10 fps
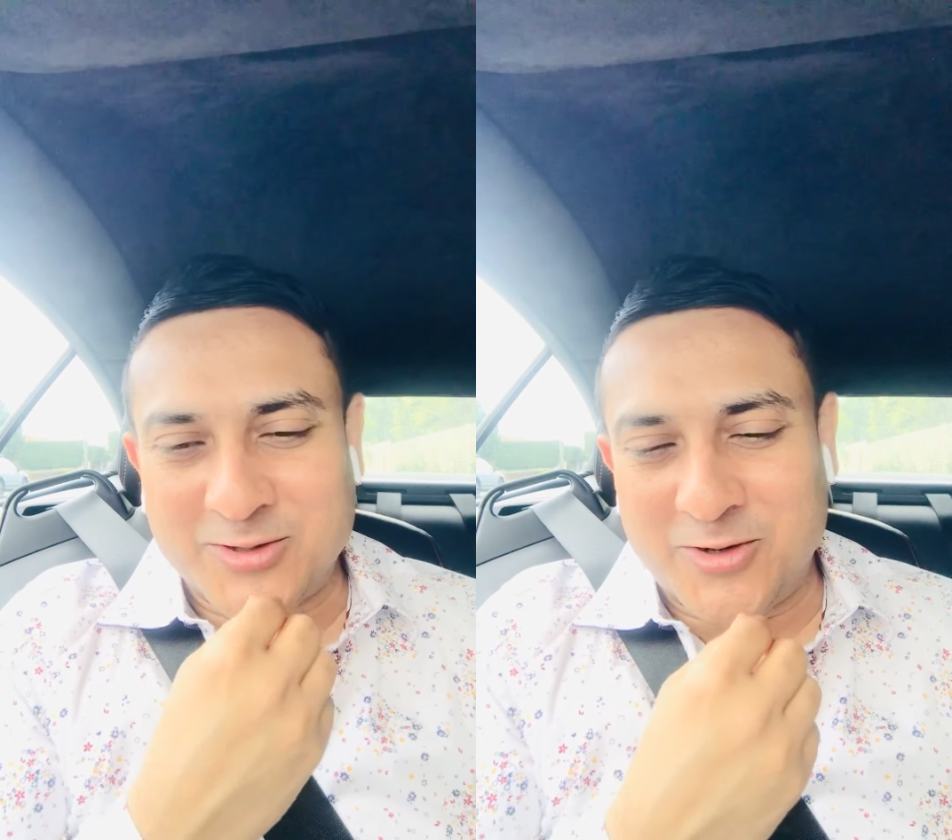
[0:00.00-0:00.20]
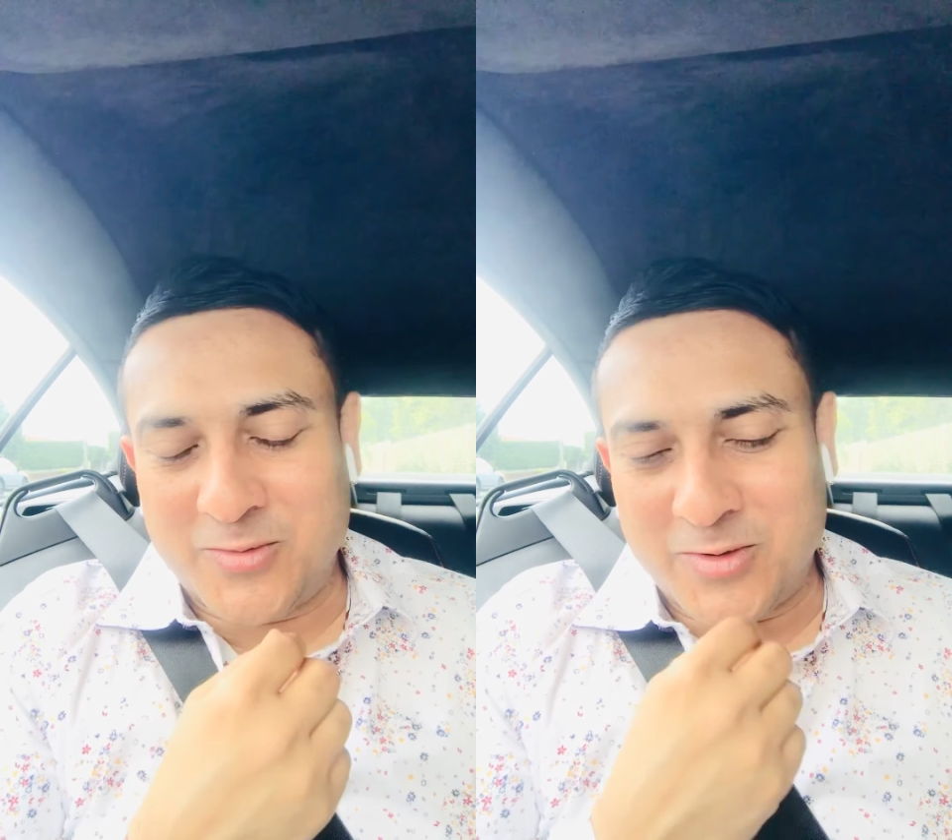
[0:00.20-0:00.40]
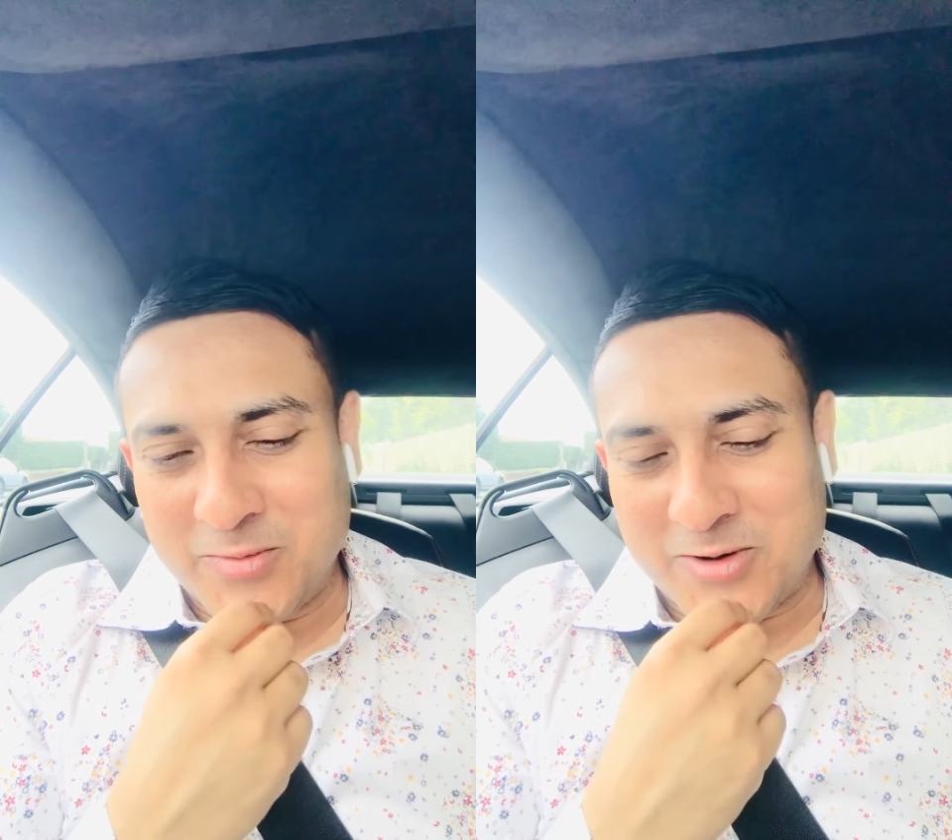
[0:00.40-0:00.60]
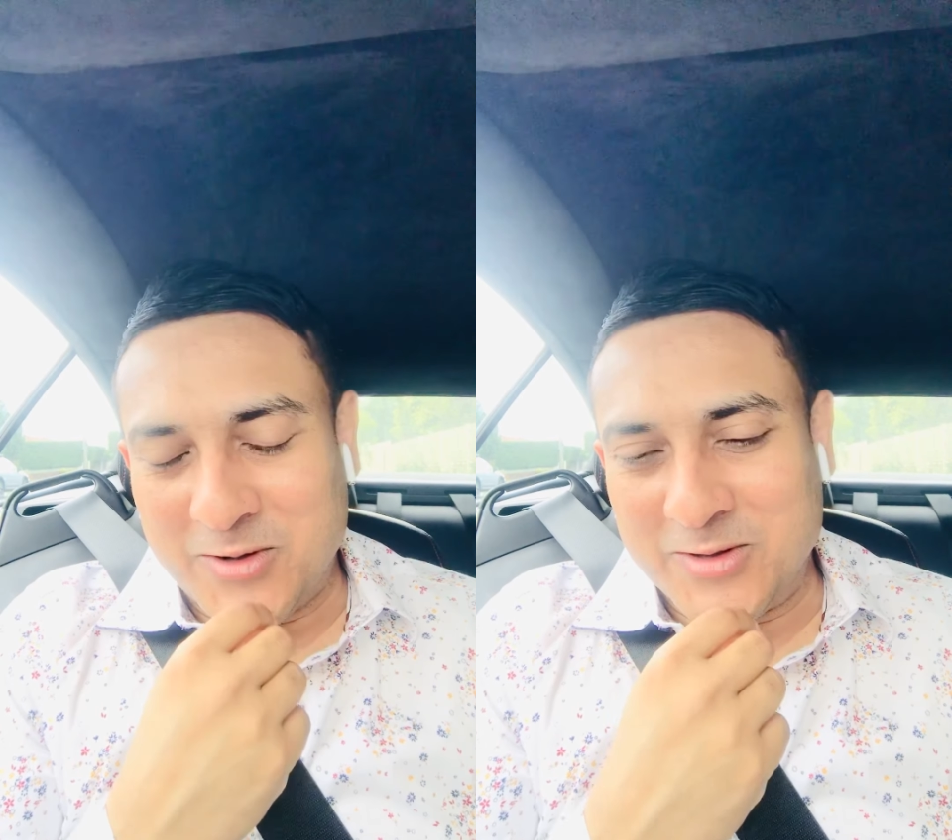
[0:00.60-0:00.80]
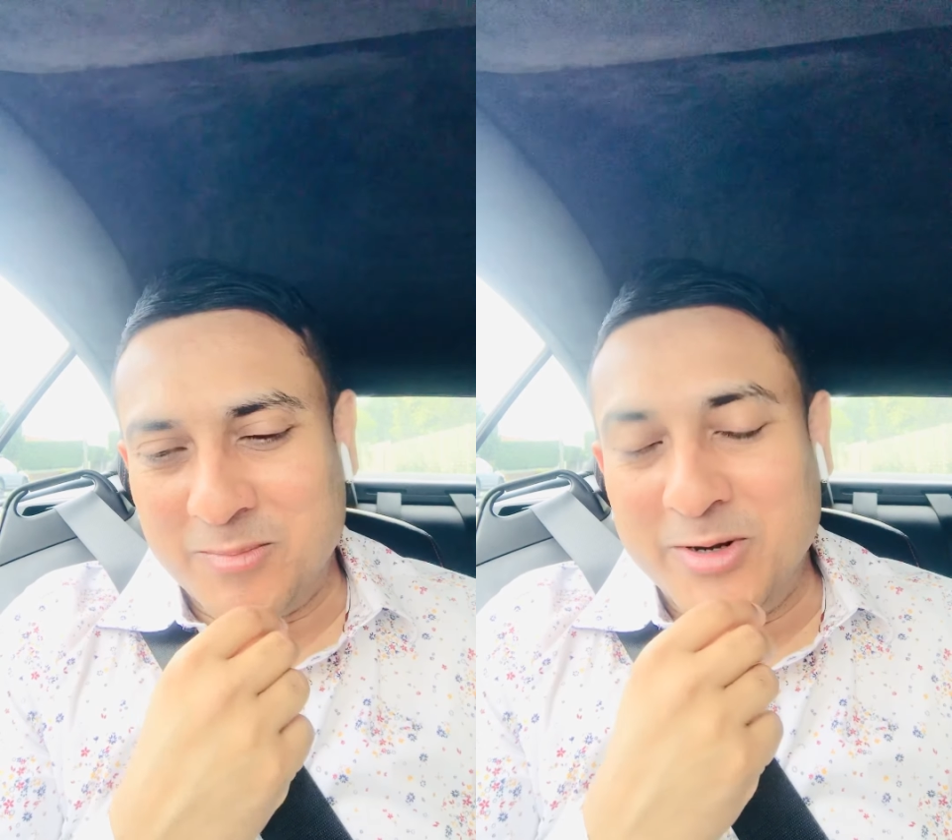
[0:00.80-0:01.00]
or what we
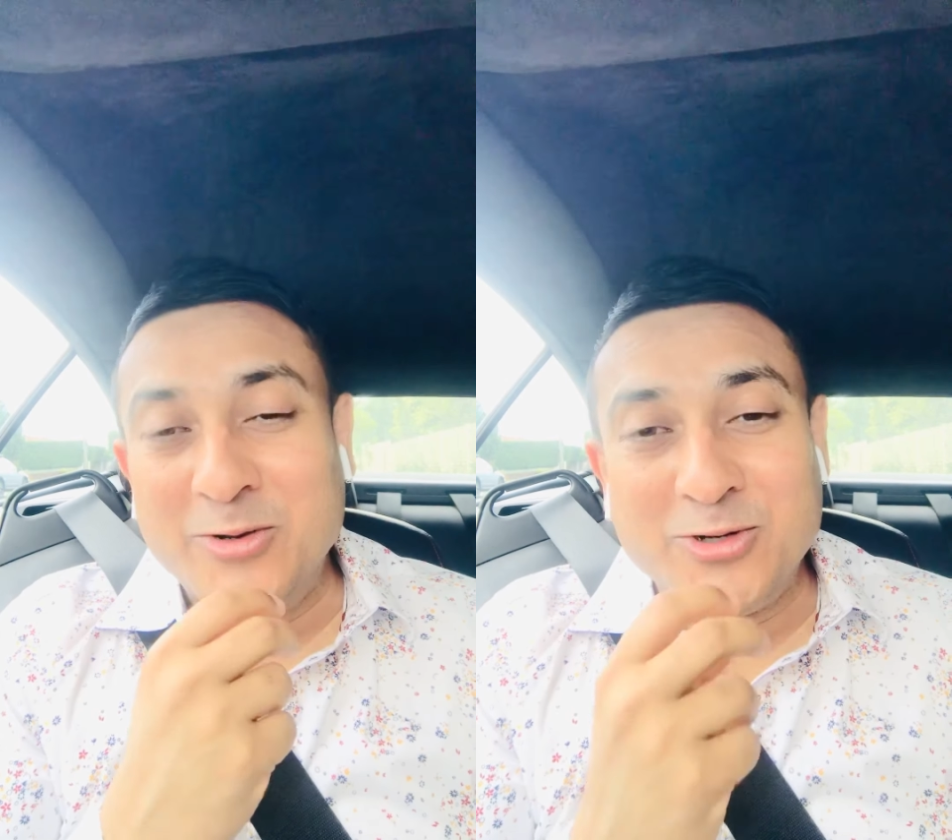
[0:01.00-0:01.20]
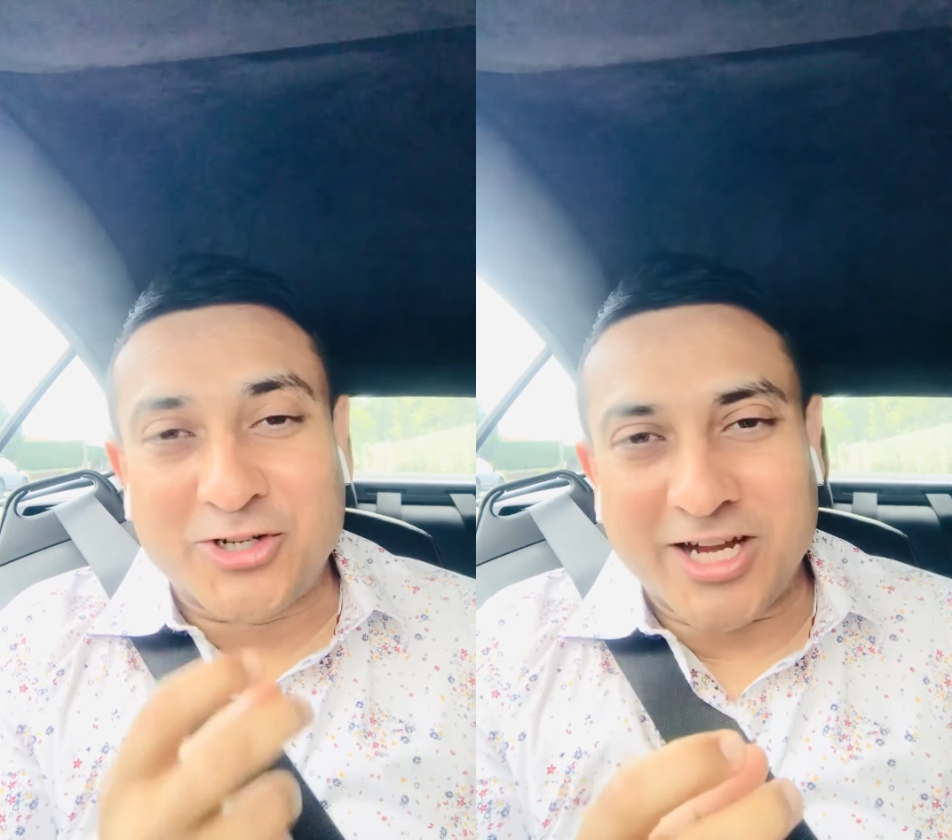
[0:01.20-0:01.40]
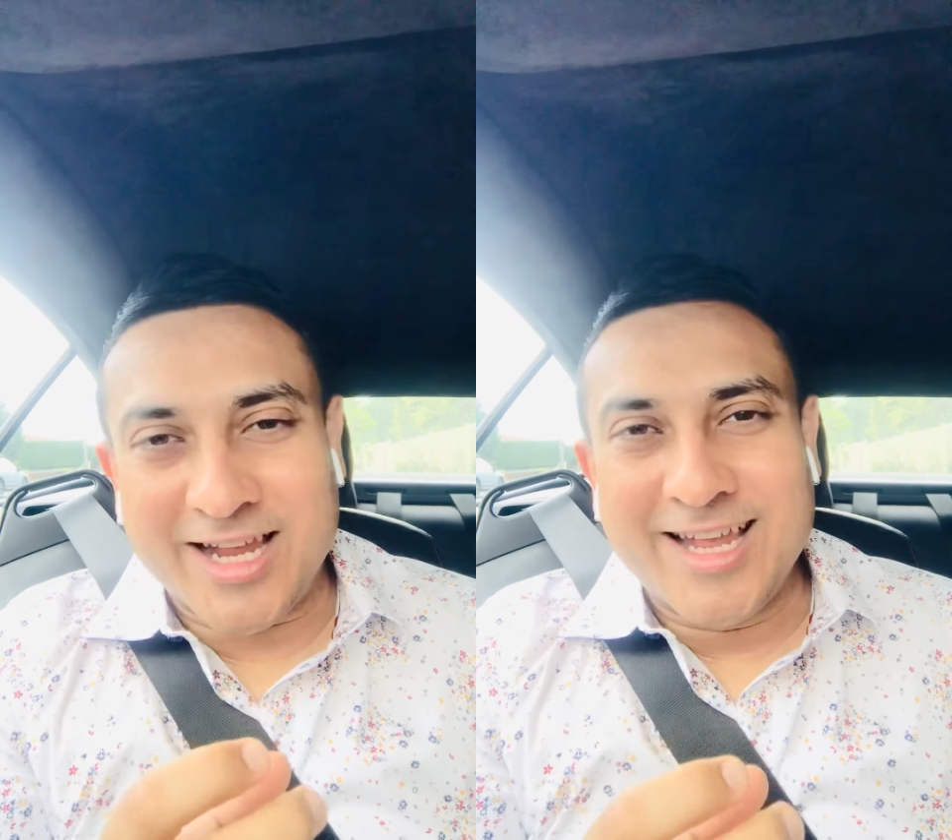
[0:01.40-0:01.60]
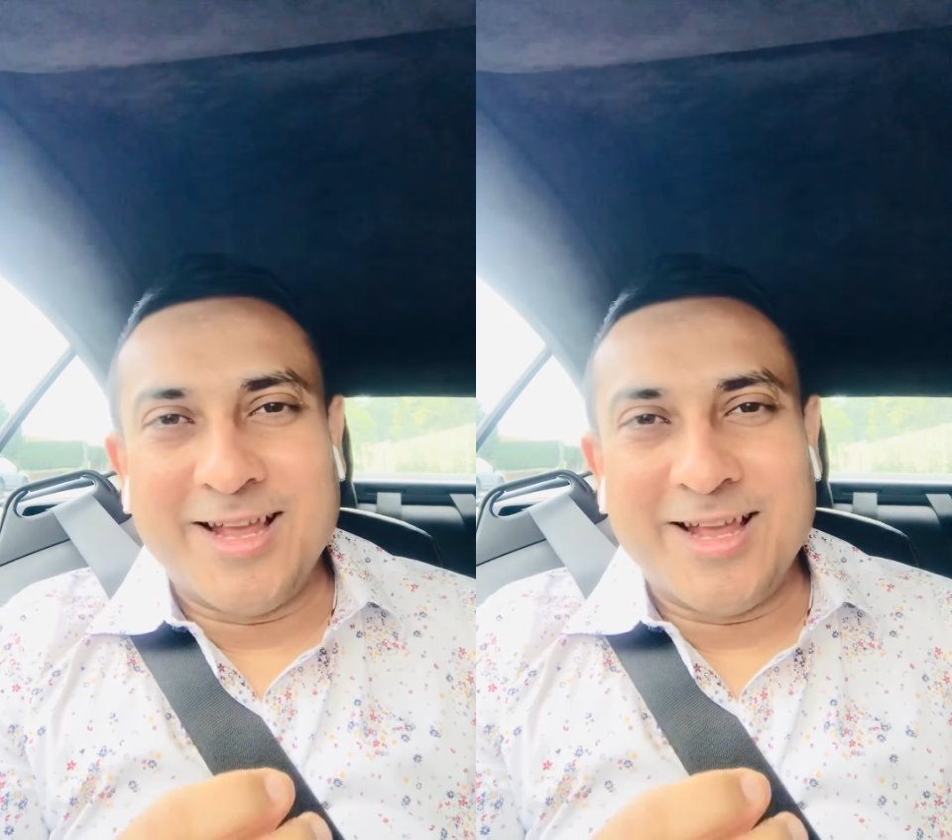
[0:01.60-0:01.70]
call the minutiae.